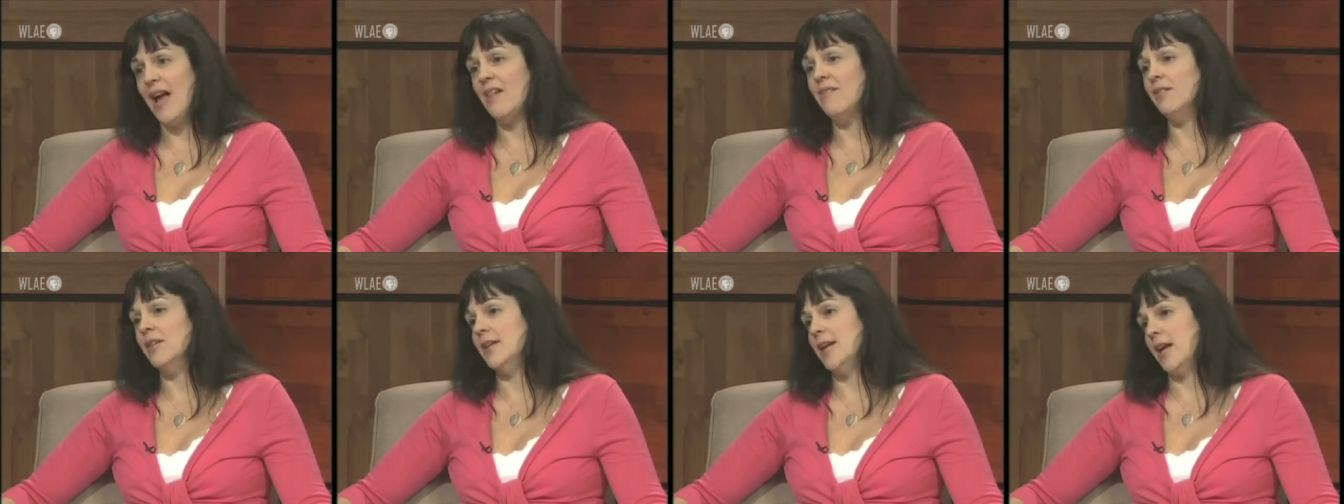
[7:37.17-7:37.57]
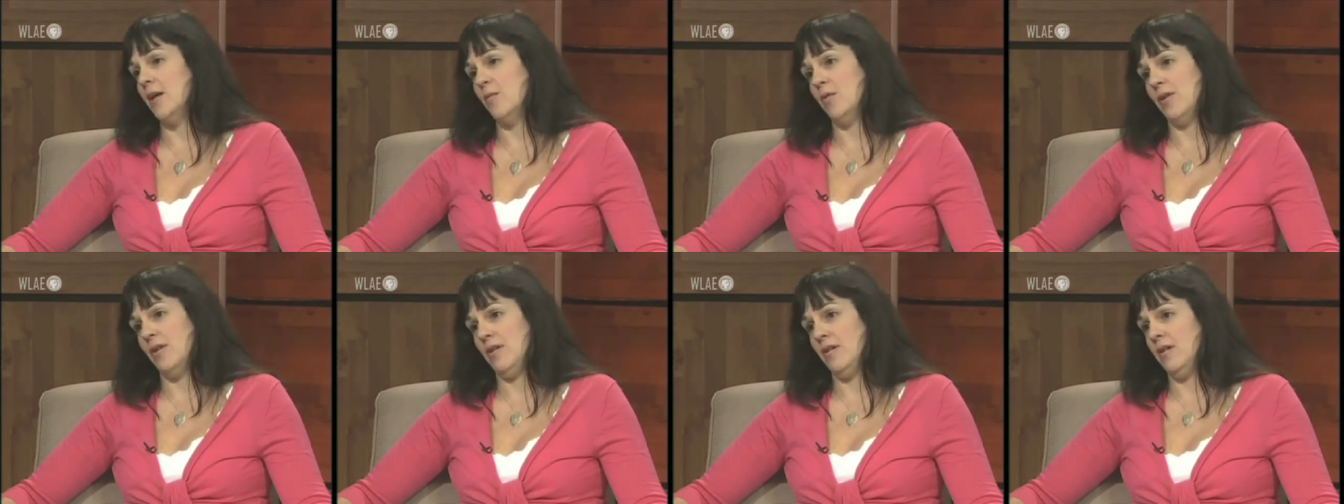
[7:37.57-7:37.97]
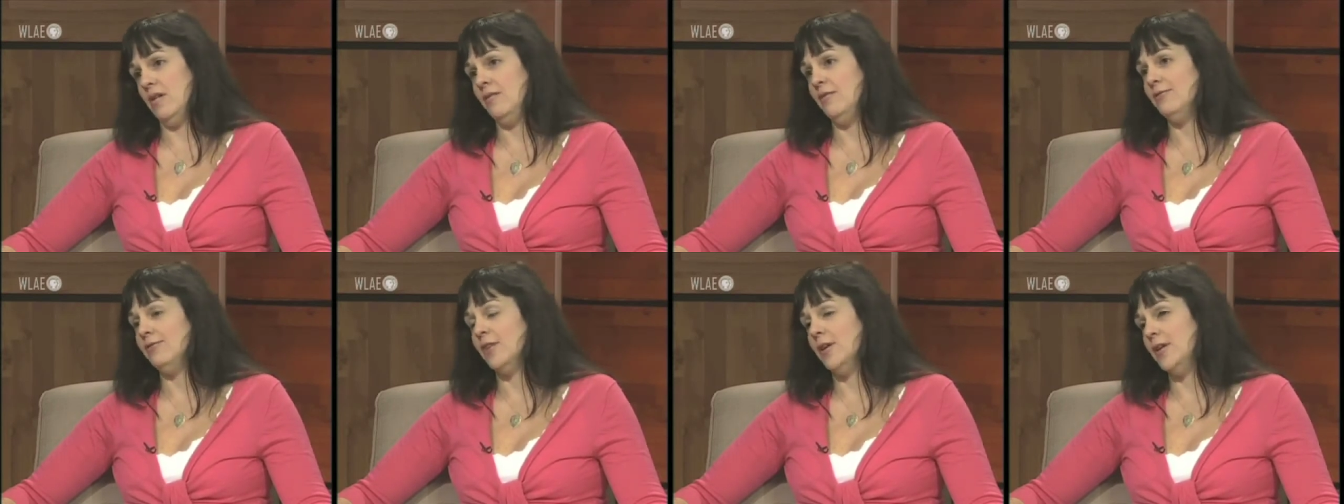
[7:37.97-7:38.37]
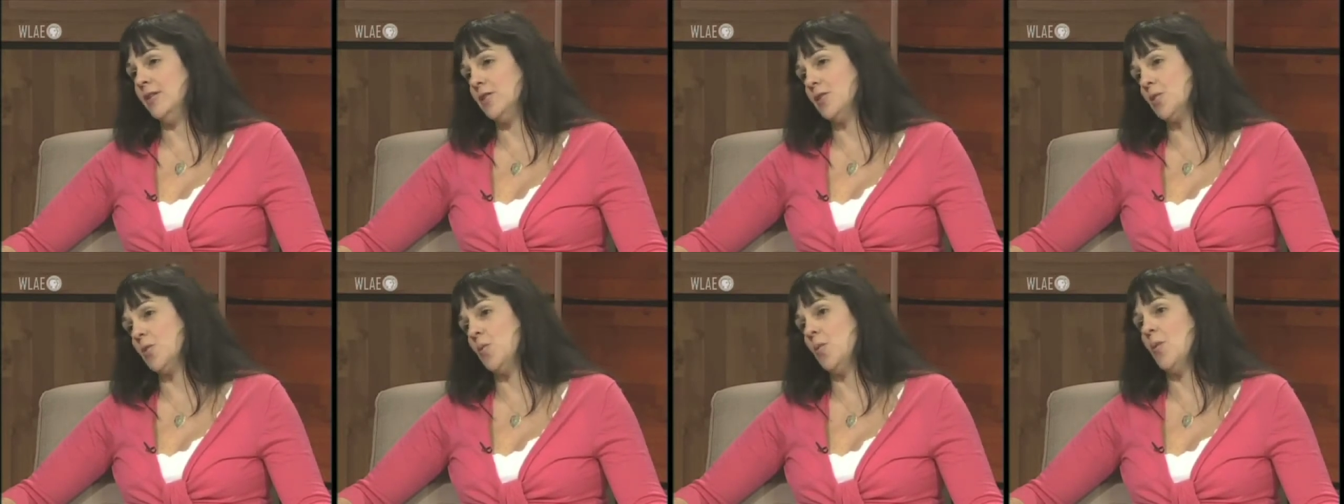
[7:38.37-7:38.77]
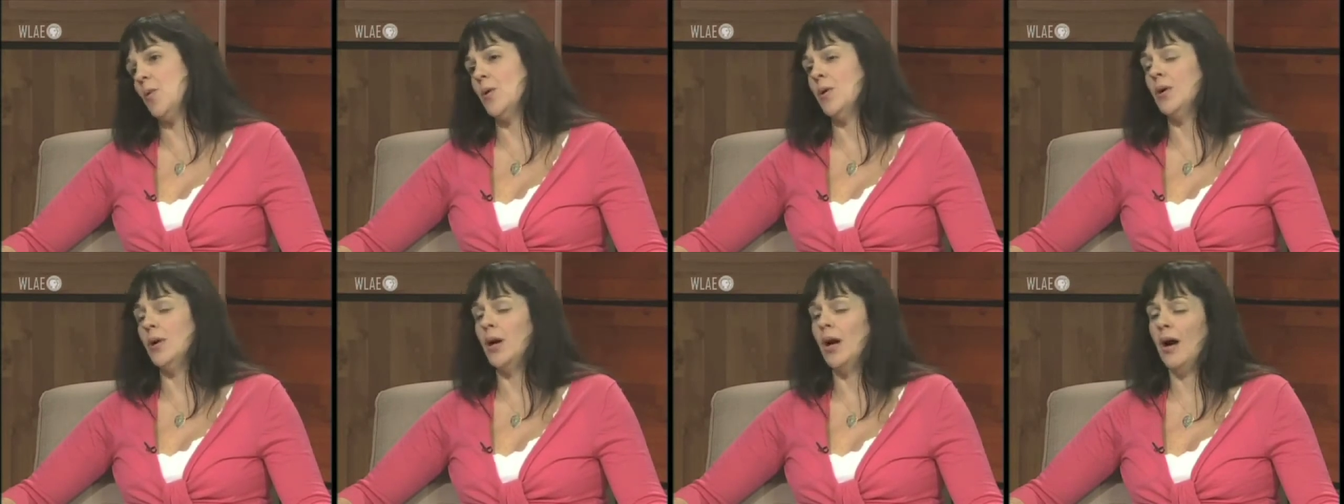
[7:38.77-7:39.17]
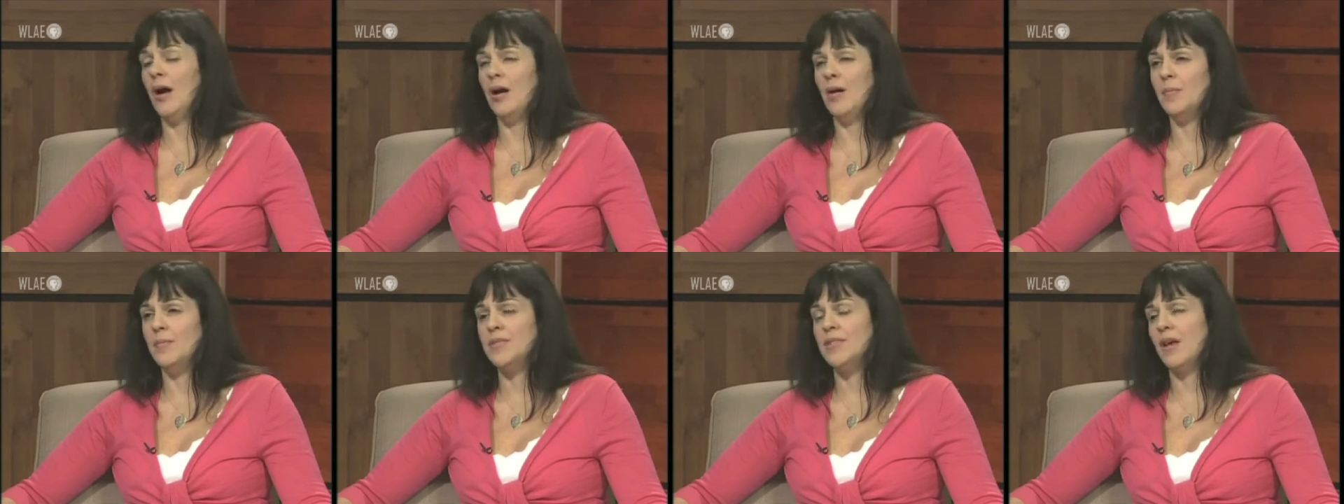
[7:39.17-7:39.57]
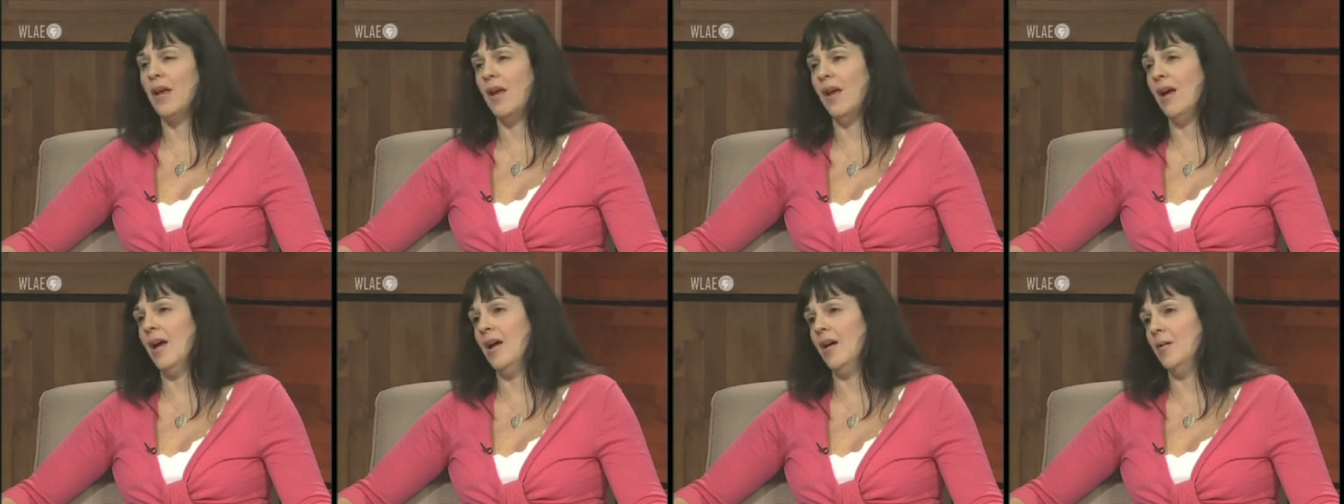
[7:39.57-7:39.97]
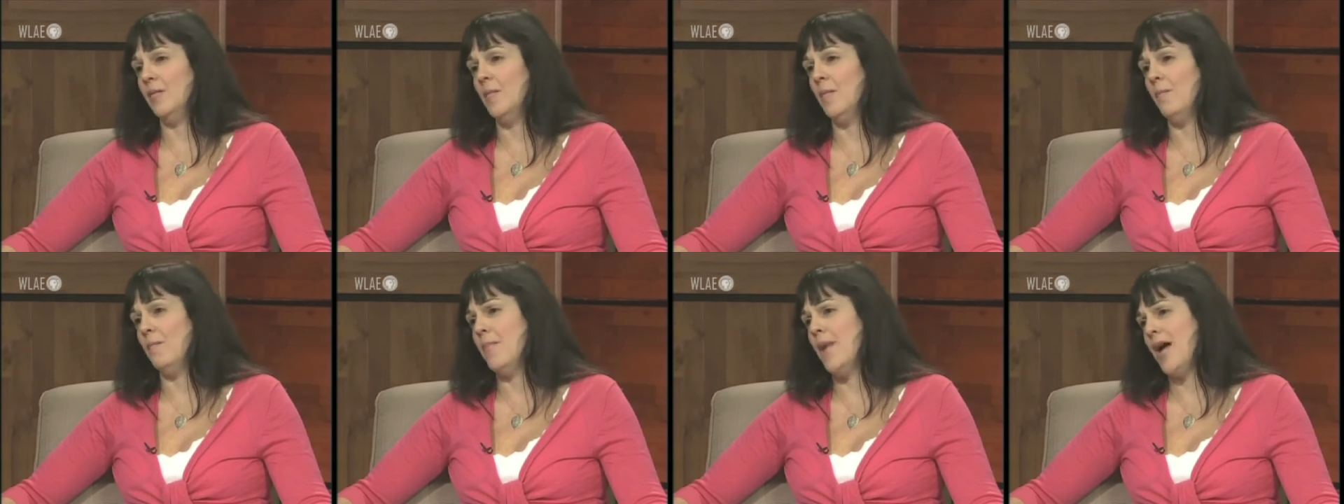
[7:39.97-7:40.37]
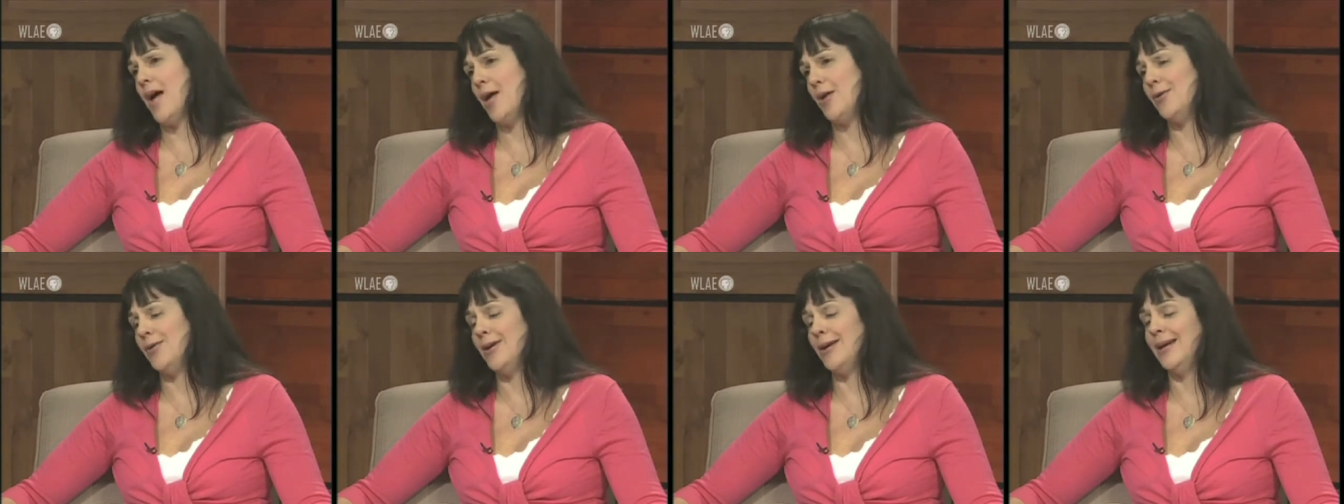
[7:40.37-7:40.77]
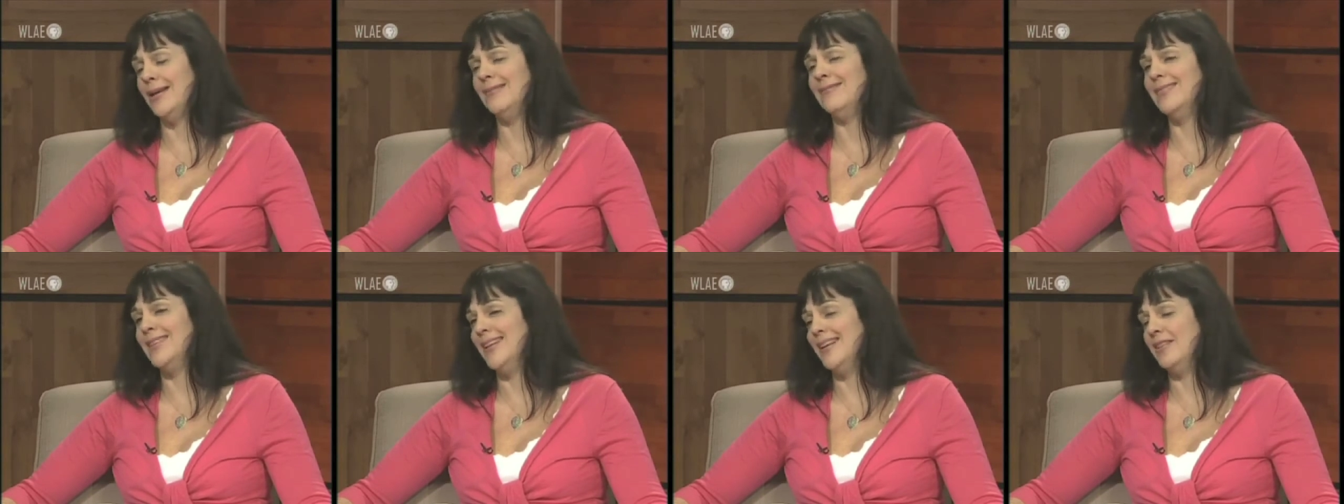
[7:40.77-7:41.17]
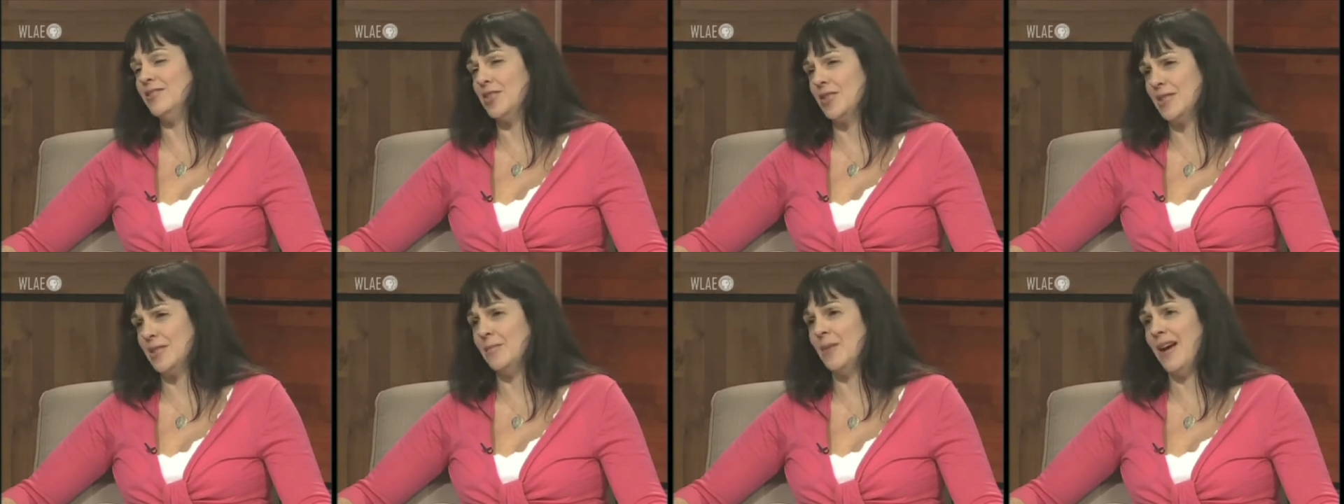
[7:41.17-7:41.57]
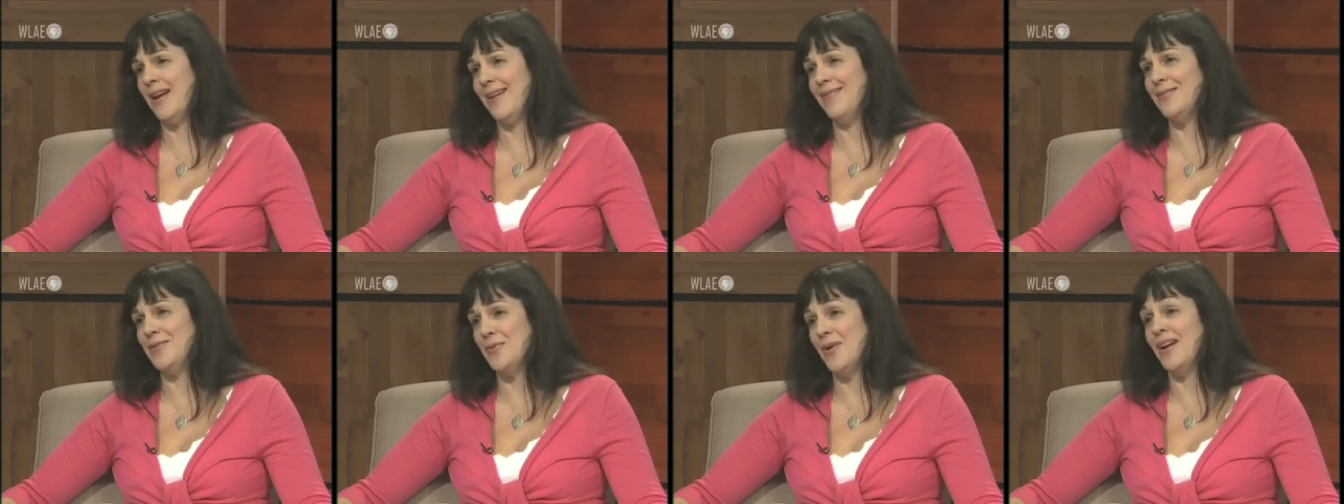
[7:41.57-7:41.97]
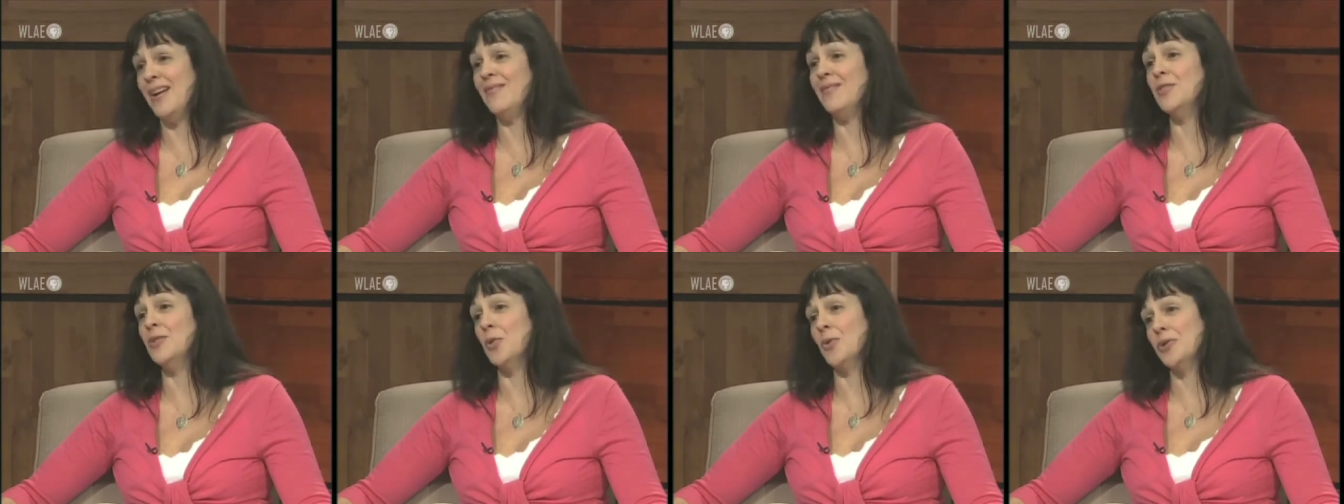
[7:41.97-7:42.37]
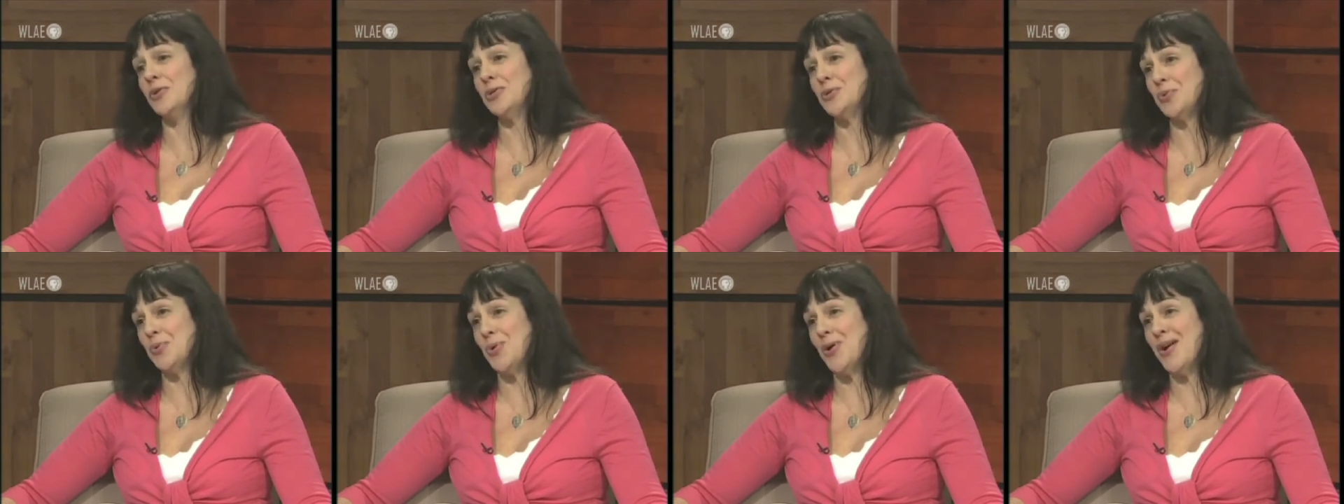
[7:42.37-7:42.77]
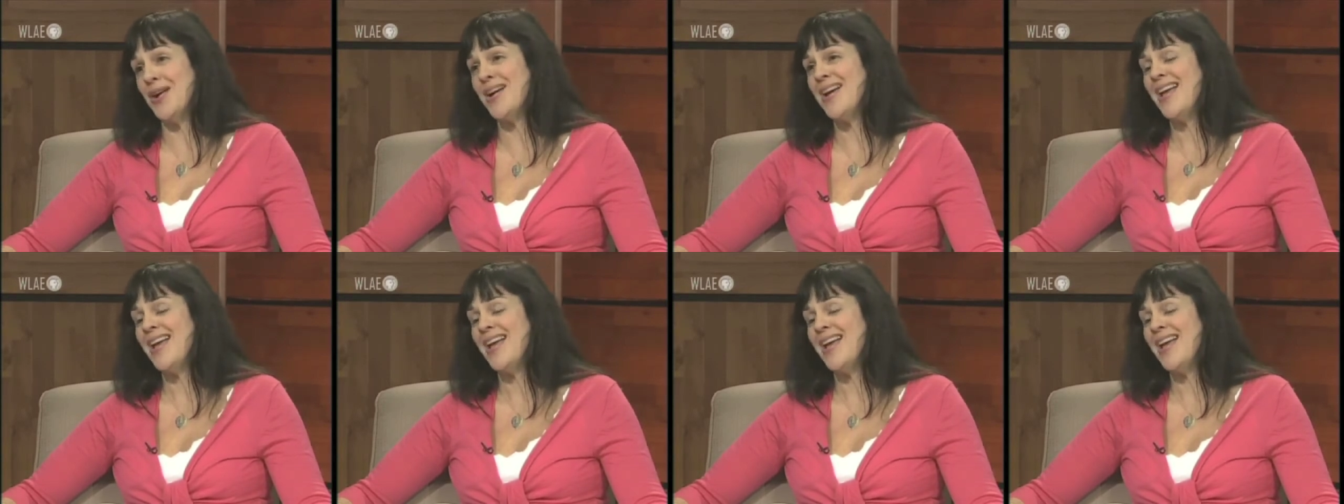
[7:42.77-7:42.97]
every neighborhood, French Quarter, Uptown, Metairie, just about everywhere, even North Shore.